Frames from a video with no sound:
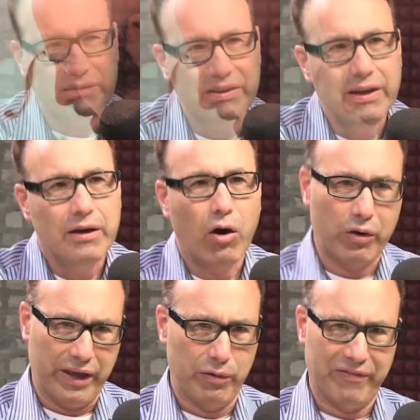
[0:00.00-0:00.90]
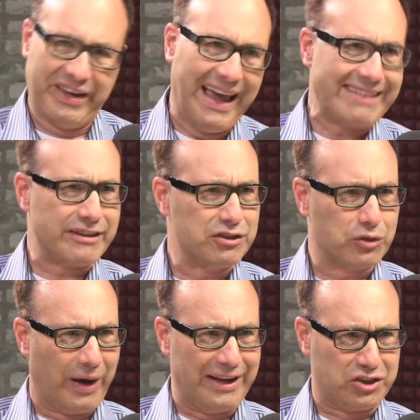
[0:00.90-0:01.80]
of, okay, you have a cat that
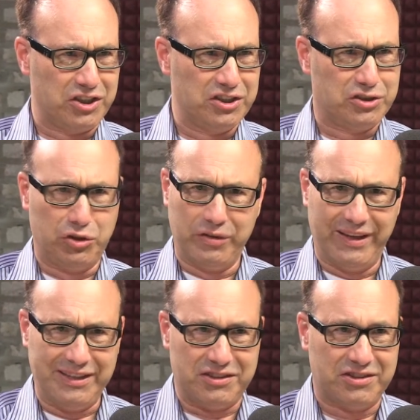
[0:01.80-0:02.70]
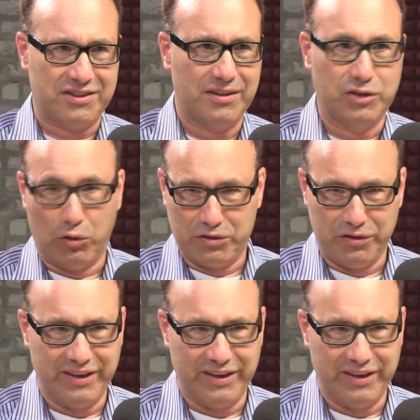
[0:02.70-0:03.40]
scratches, do this, don't do